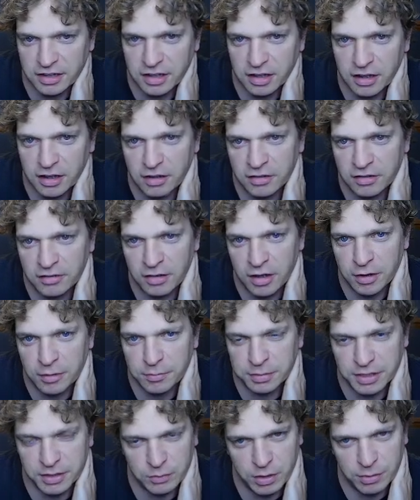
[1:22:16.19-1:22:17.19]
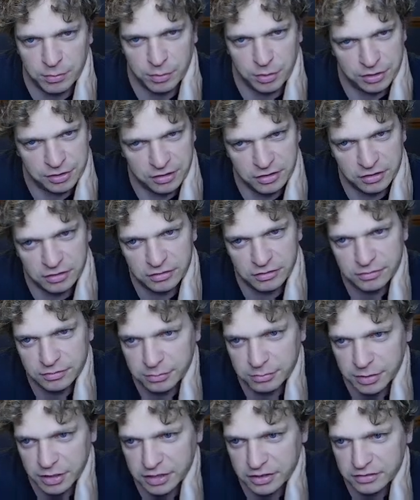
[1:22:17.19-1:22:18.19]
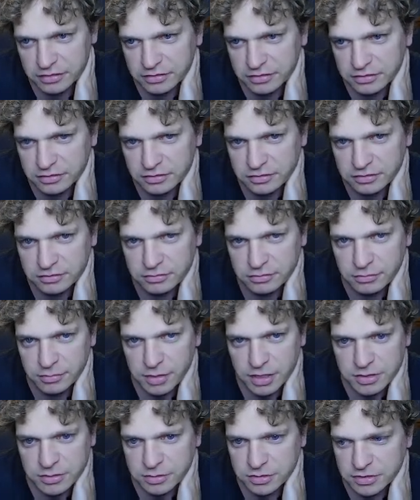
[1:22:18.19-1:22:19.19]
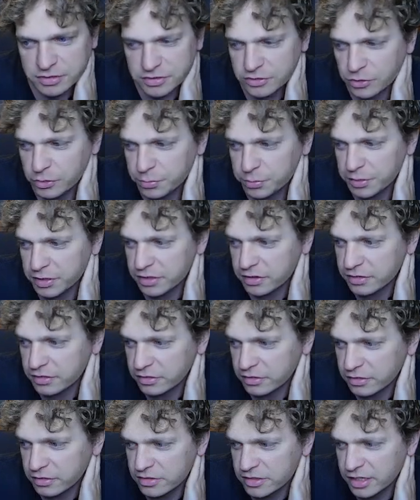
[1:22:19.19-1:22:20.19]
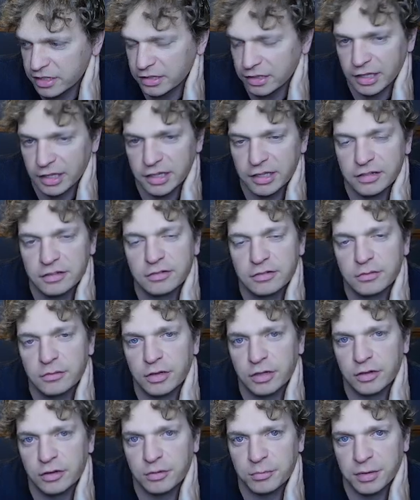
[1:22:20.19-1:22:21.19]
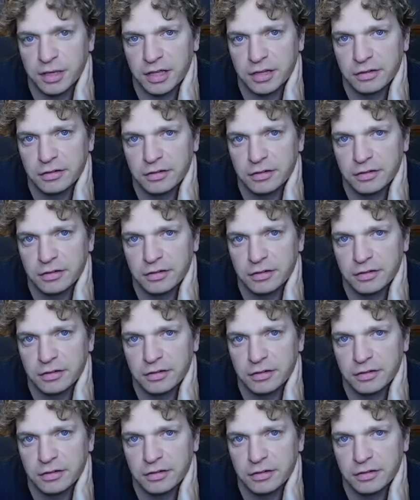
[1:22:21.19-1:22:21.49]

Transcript: I'll play one more turn, but might as well just scoop in. It's getting late. Want to go to bed.